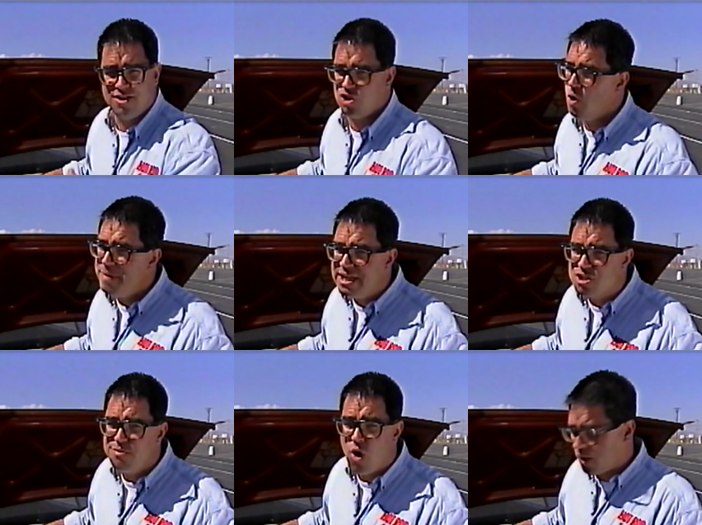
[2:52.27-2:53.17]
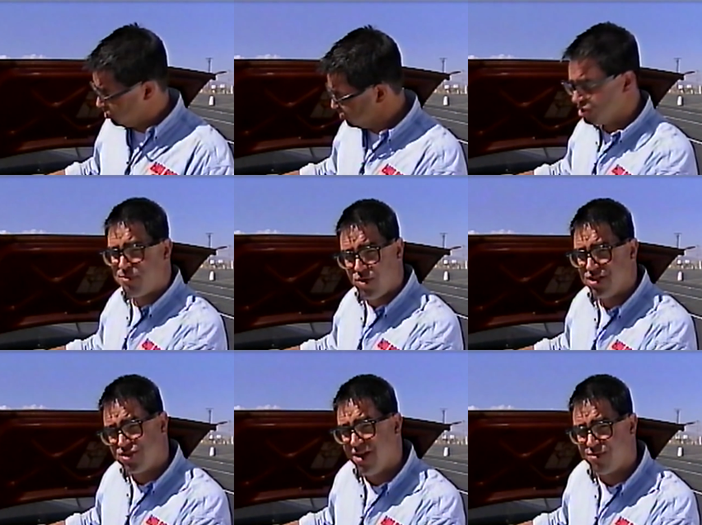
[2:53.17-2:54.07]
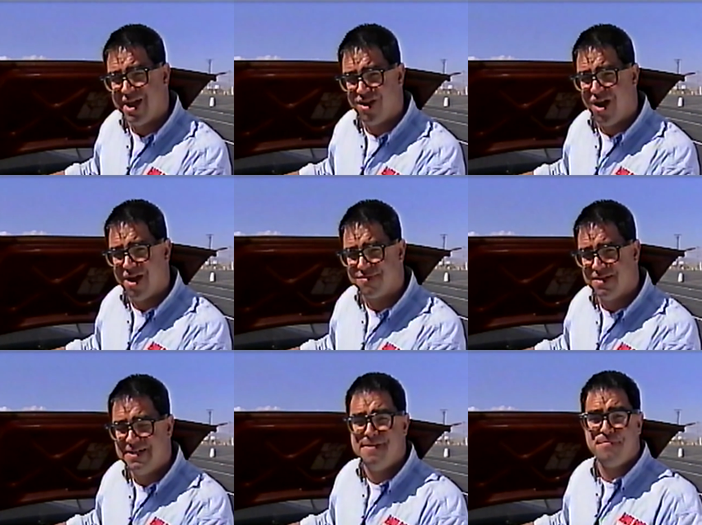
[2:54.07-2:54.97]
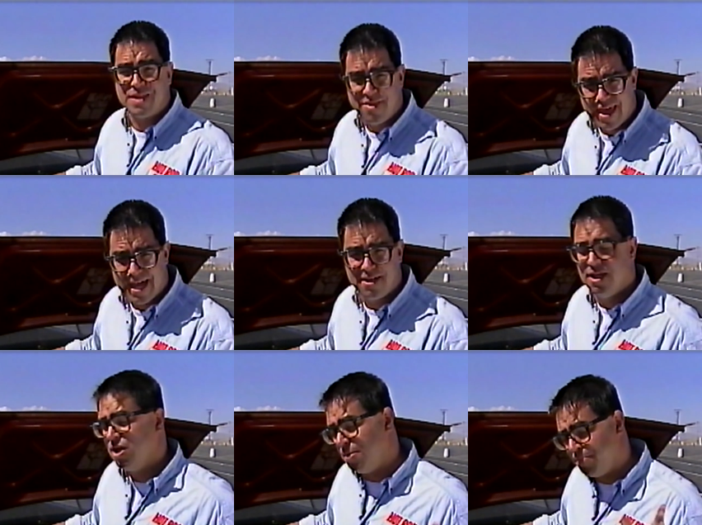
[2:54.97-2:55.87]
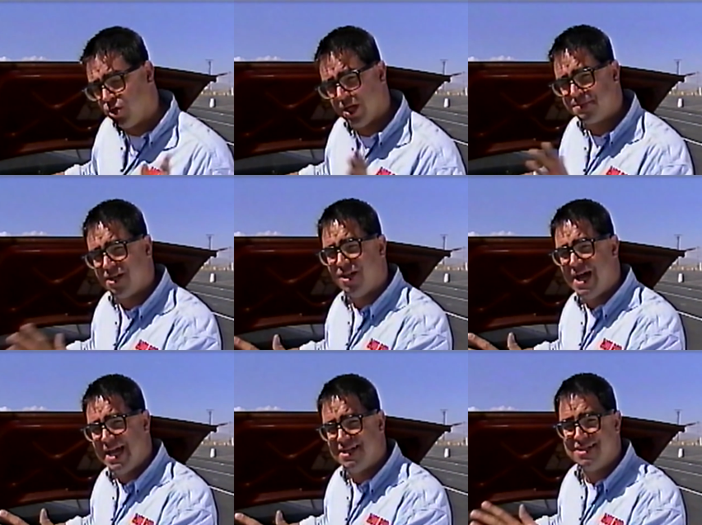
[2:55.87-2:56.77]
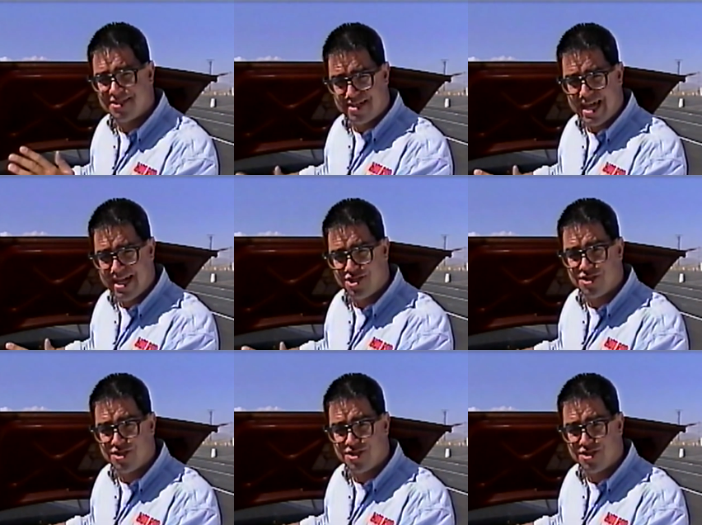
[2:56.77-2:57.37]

Don't make smoke, because you'll just burn the stuff right off. Then pull up to the line, stage,